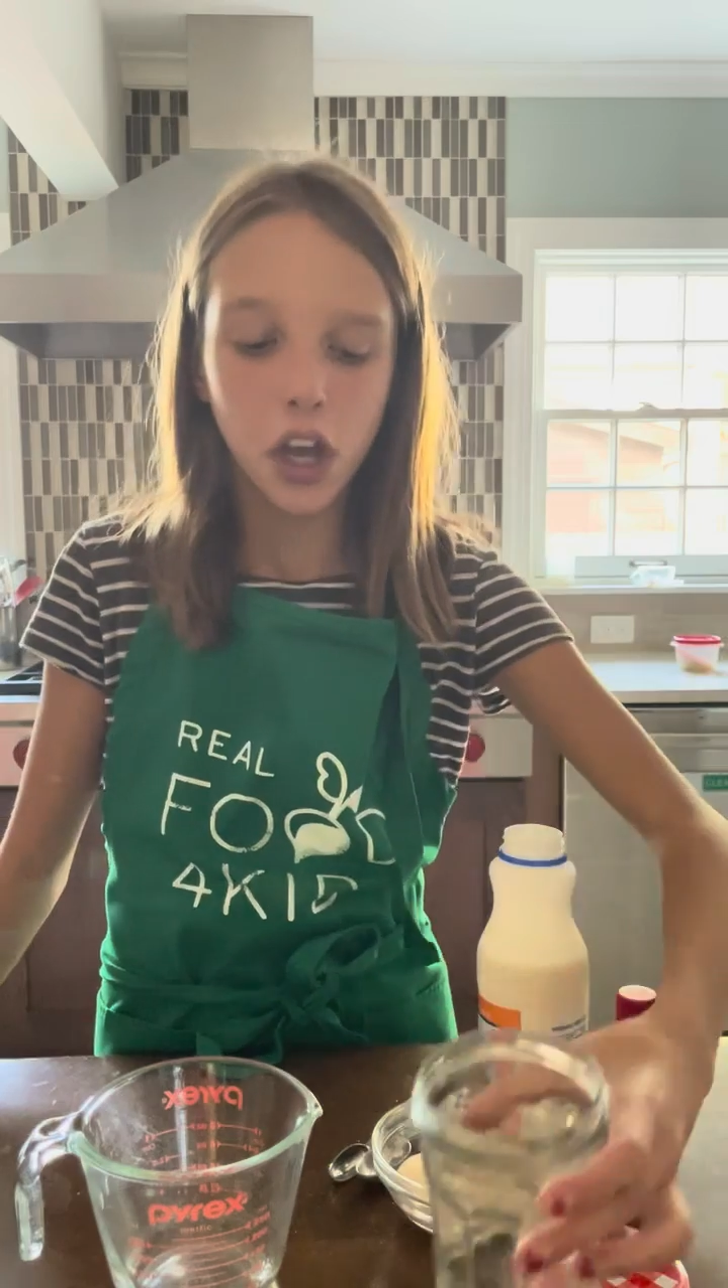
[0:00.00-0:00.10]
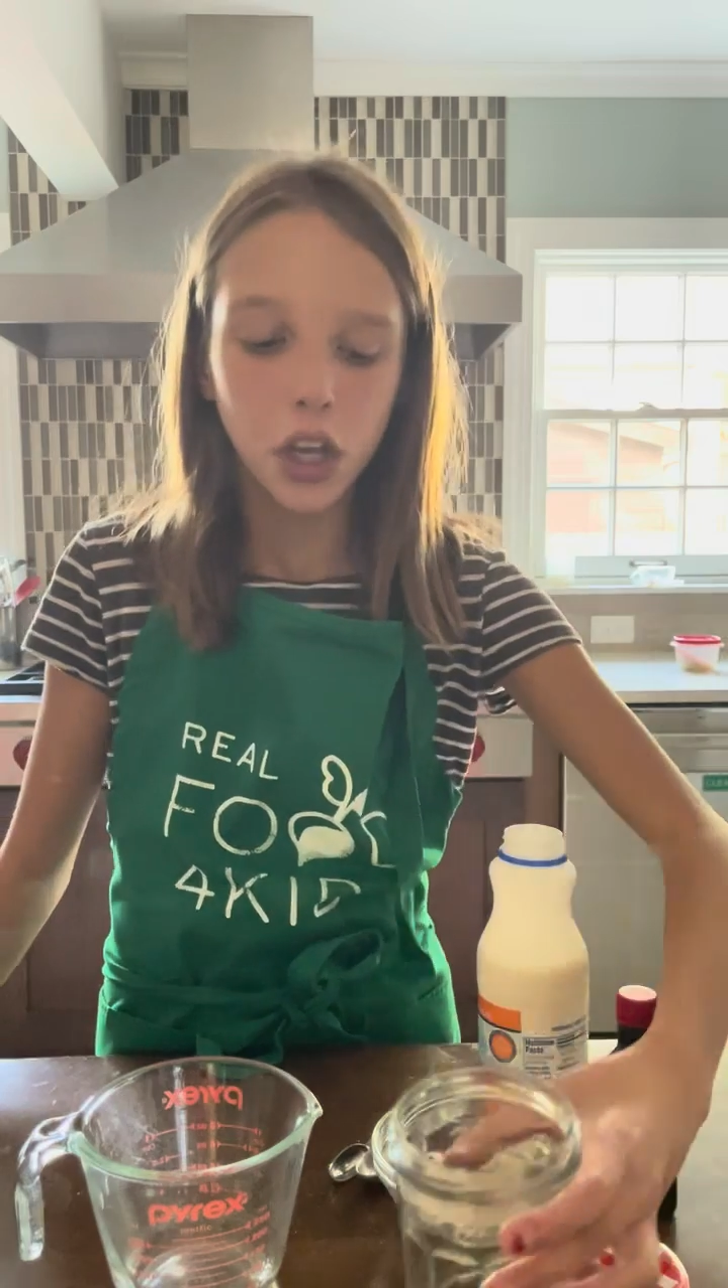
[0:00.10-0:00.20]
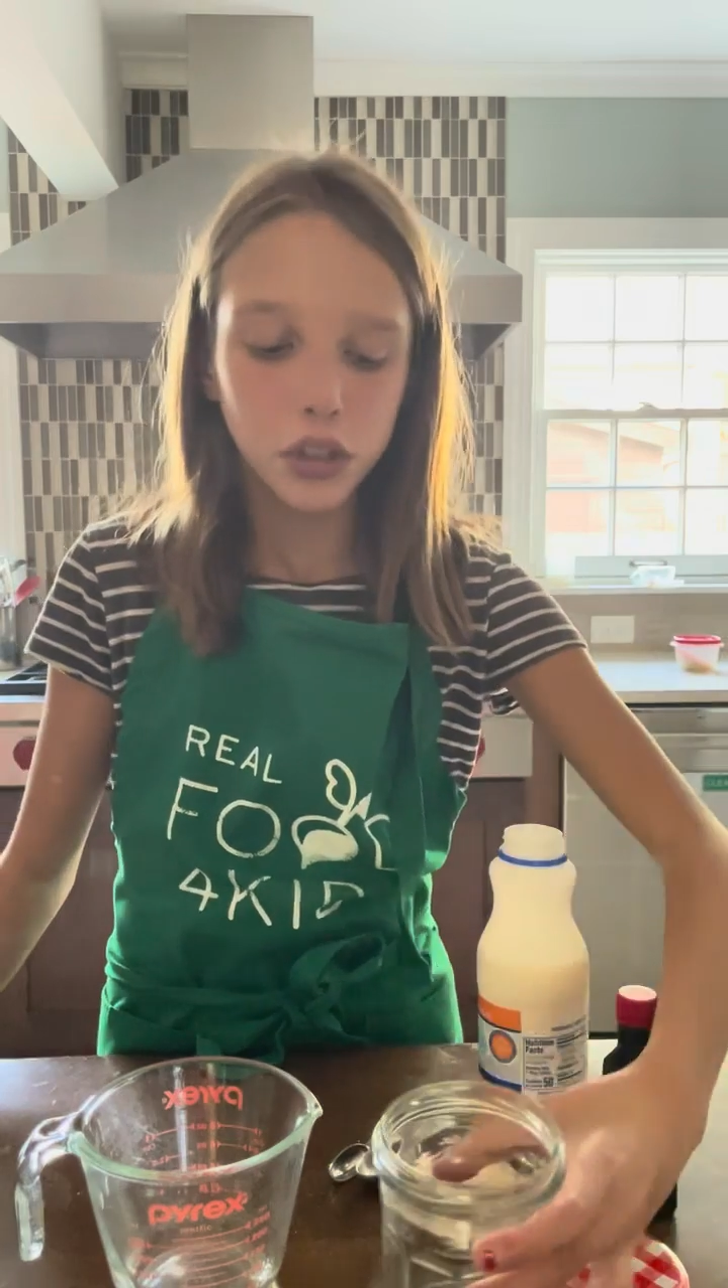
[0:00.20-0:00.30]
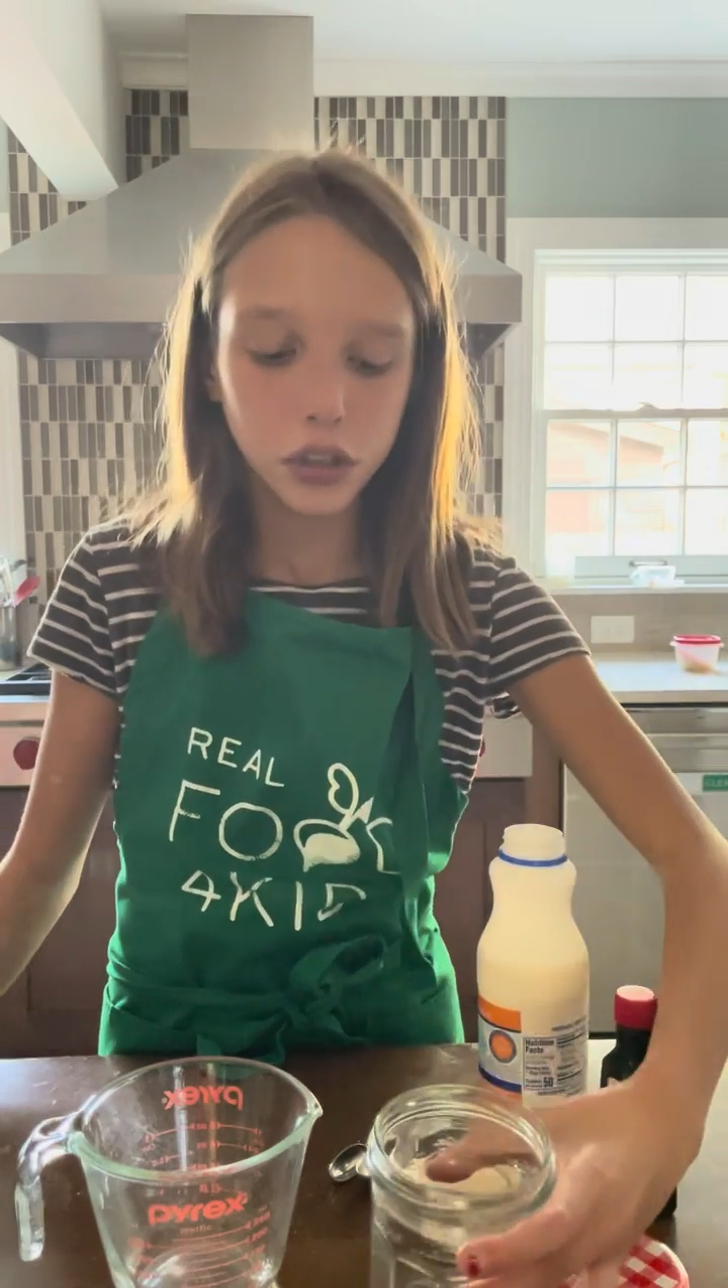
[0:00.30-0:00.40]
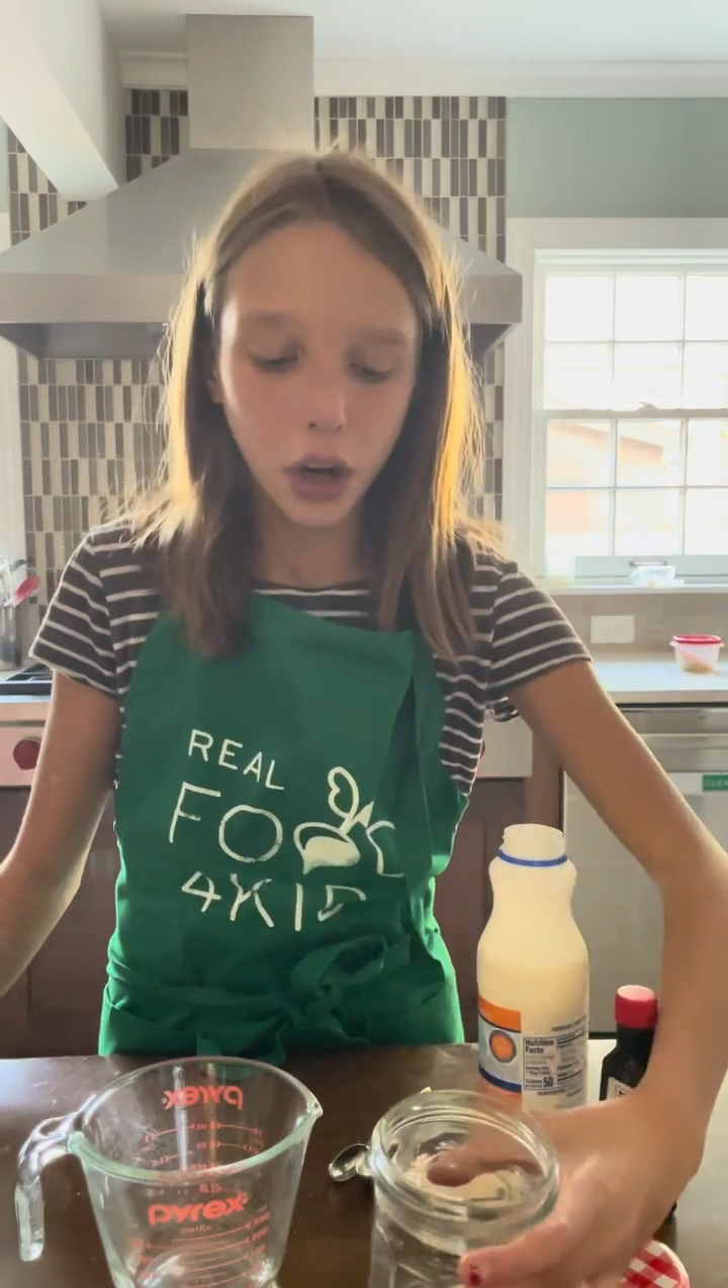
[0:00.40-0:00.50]

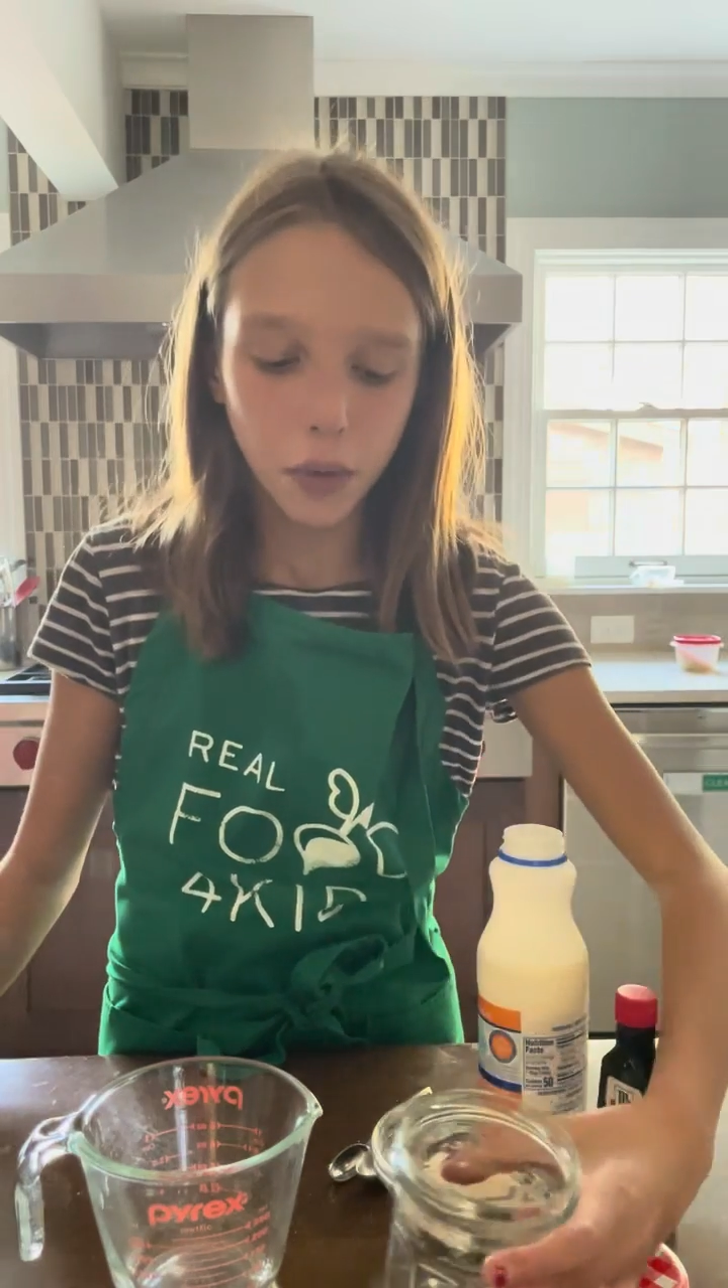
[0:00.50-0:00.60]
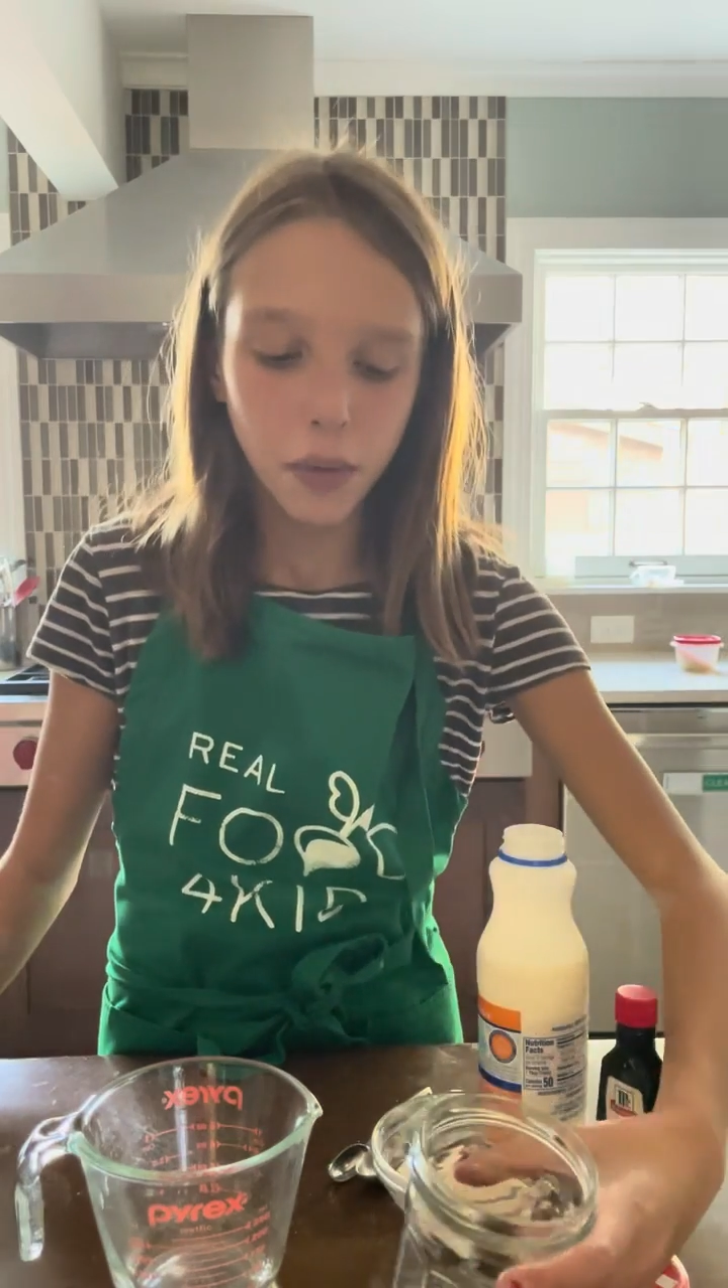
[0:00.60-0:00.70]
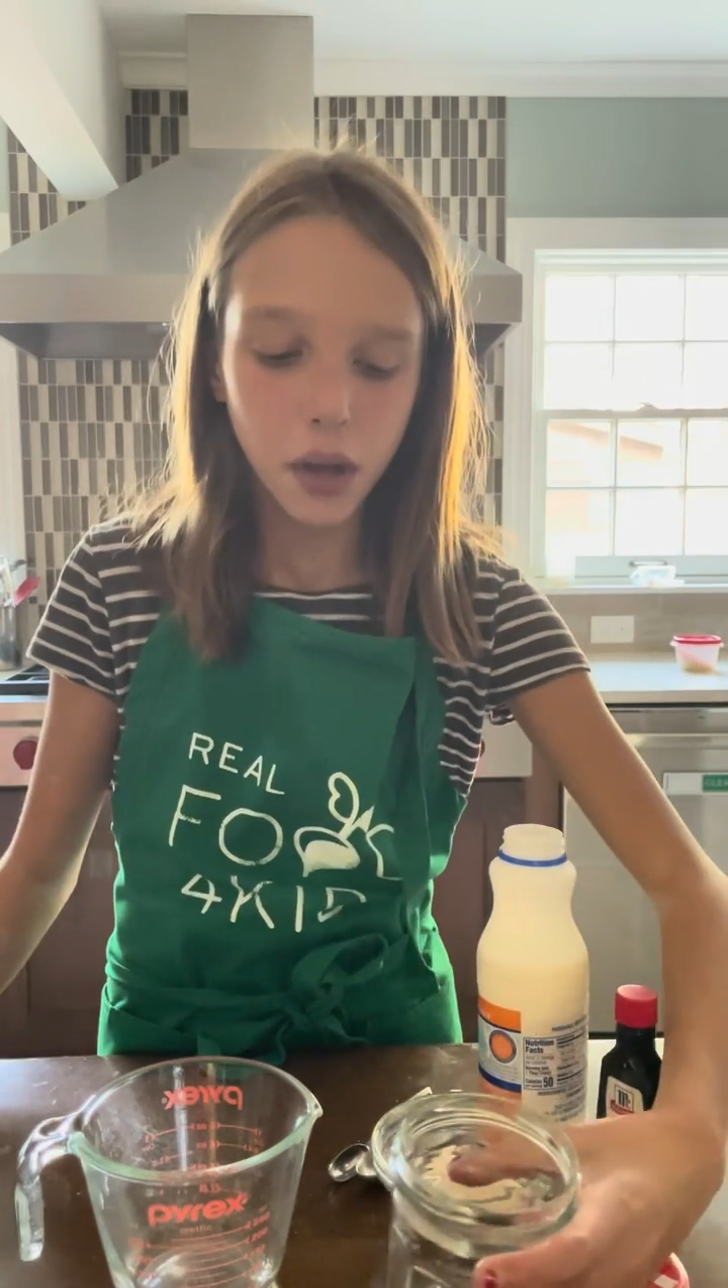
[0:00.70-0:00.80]
So